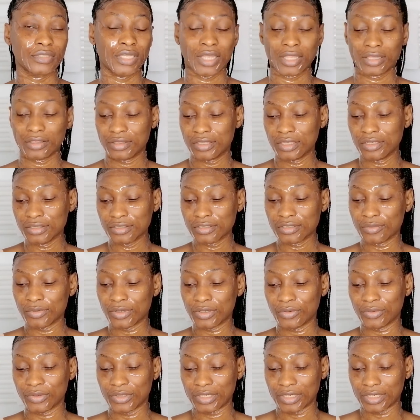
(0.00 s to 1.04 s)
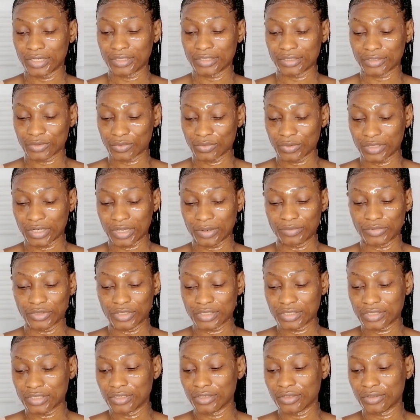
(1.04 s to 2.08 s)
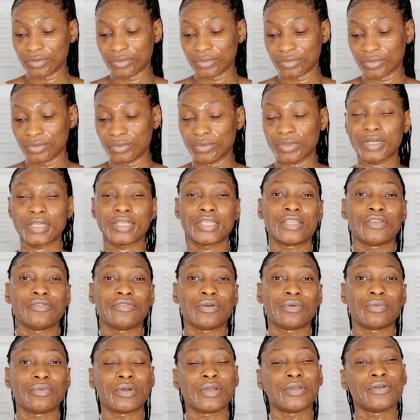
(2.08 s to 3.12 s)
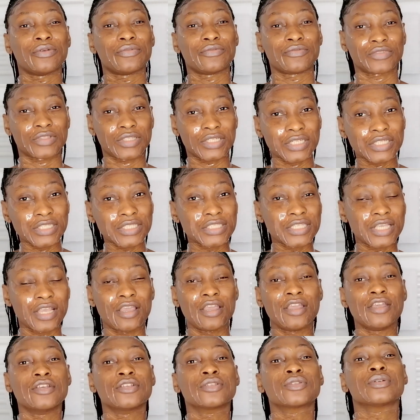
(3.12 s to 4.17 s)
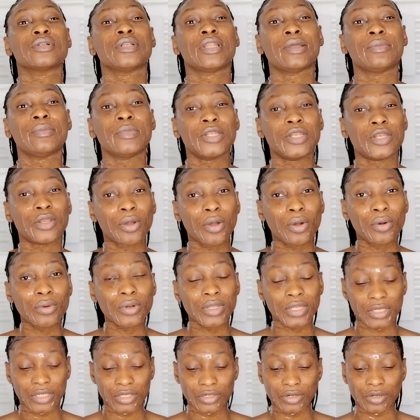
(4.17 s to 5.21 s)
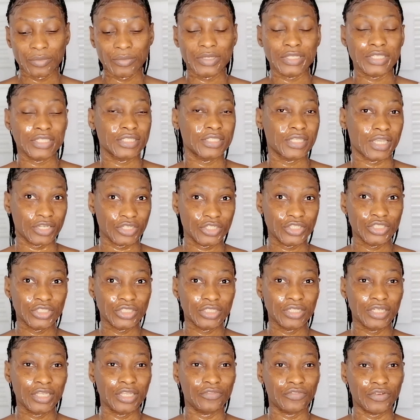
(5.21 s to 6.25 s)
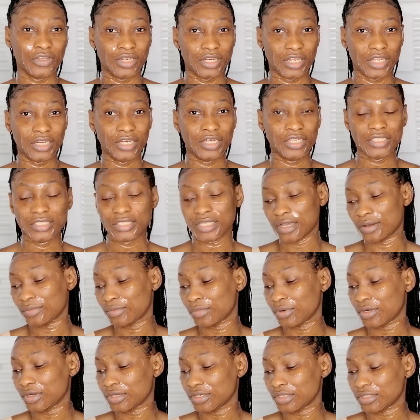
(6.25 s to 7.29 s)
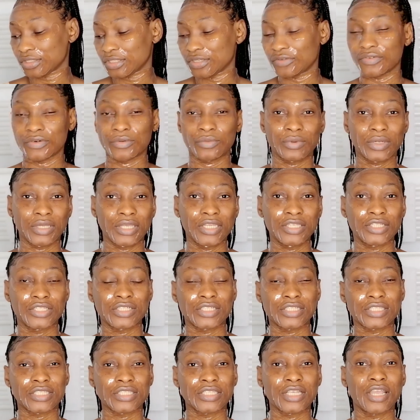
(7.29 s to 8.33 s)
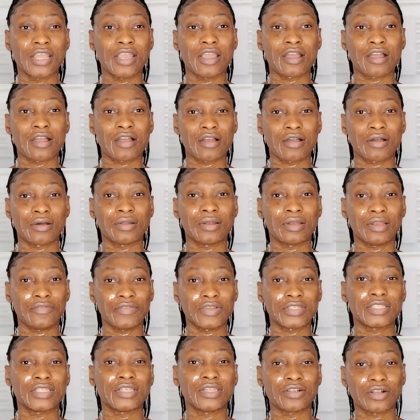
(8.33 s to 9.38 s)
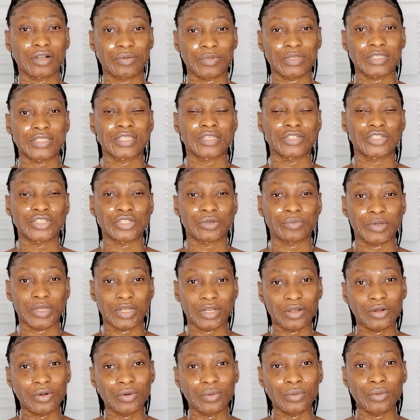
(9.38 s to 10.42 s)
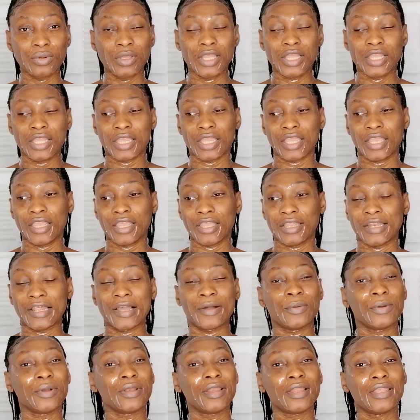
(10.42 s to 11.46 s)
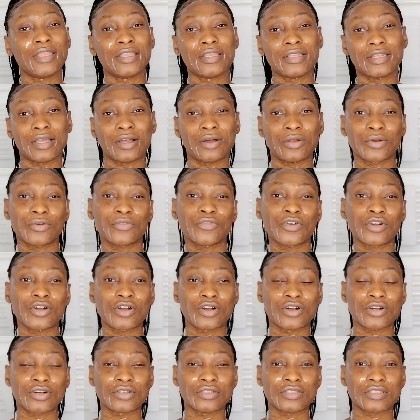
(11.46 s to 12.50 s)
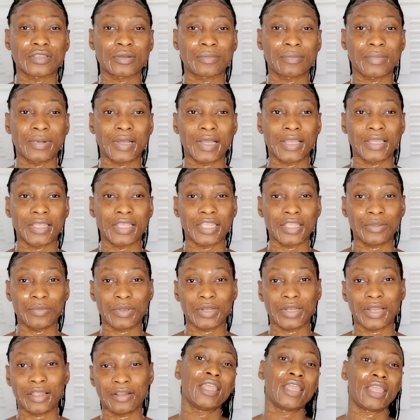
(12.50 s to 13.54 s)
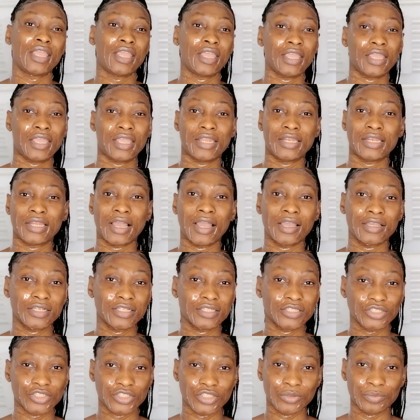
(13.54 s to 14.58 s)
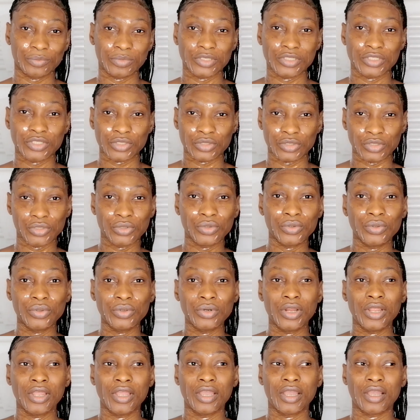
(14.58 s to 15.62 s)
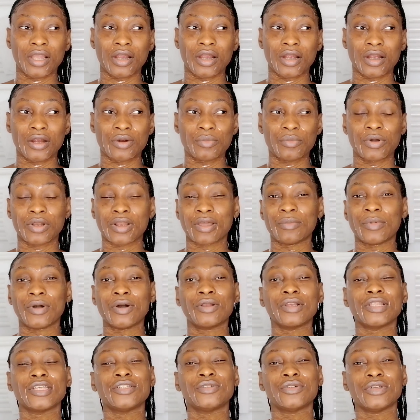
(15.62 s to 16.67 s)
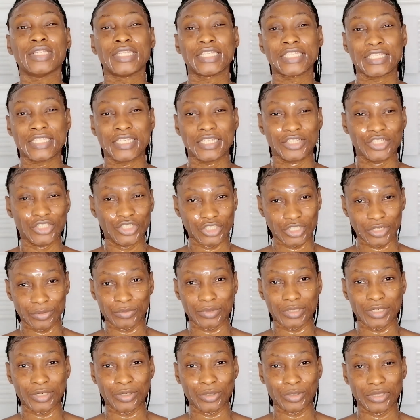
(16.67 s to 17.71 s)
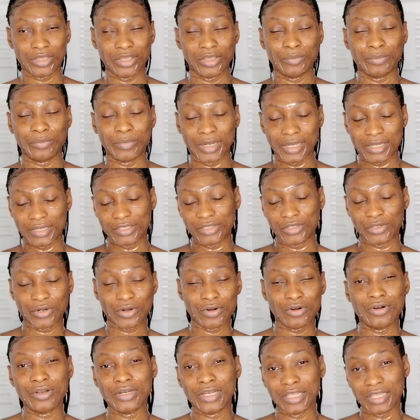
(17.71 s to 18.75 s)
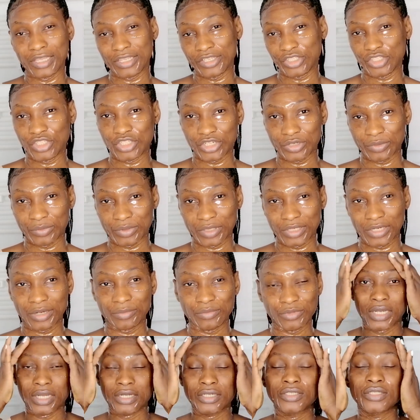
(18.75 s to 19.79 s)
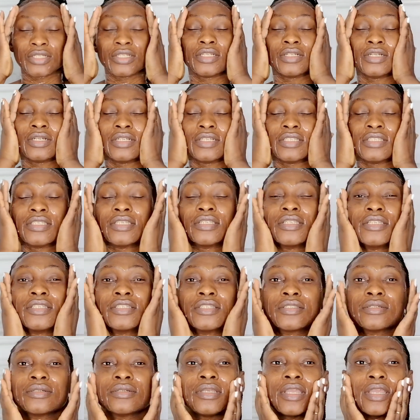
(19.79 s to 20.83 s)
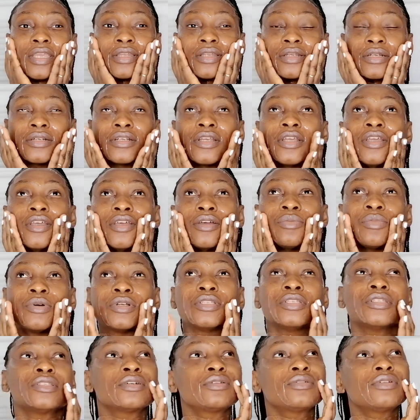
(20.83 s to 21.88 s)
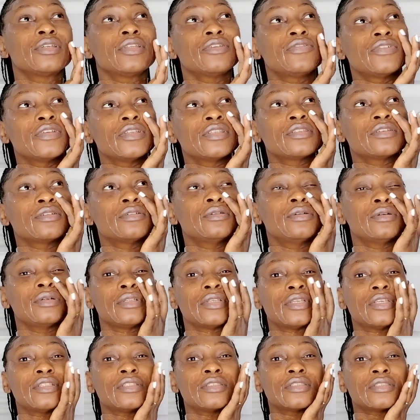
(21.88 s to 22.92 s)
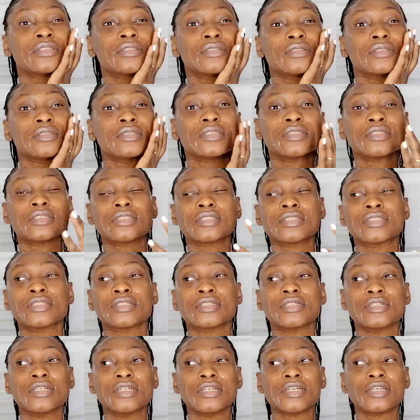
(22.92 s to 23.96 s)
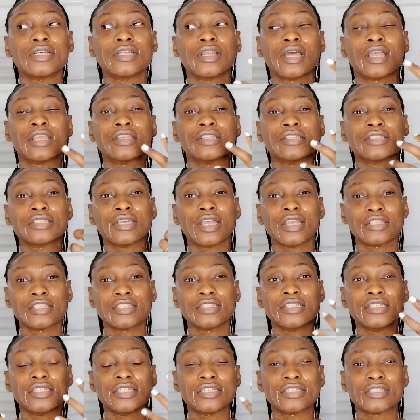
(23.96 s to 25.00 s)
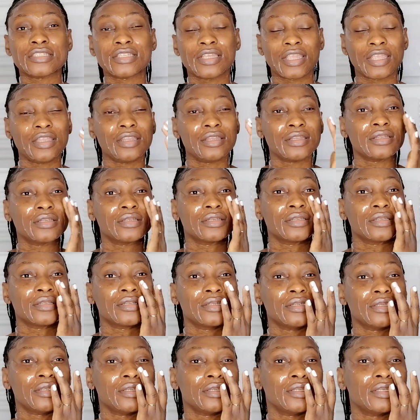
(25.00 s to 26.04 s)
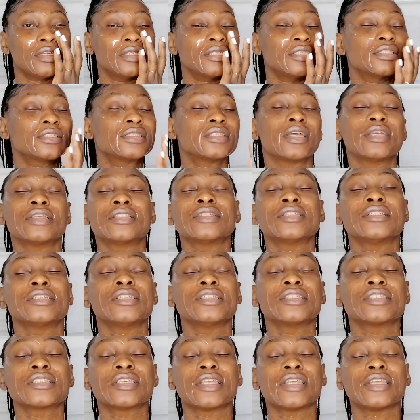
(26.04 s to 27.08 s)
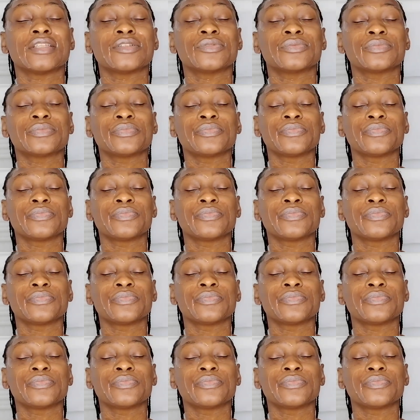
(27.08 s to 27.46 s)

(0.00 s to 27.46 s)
I think somebody will need this one. I'm just gonna do a giveaway of this. So let me know in the comment section if you need this. I'm gonna give away. Just leave it in the comment section below, and I will link down, of course, my email, and I can ship it to you. But I'm only doing it here in Germany, okay? Mind you, only in Germany. I'm actually gonna see this together, but it already feels so good. It's like tightening the skin. It's tightening the skin.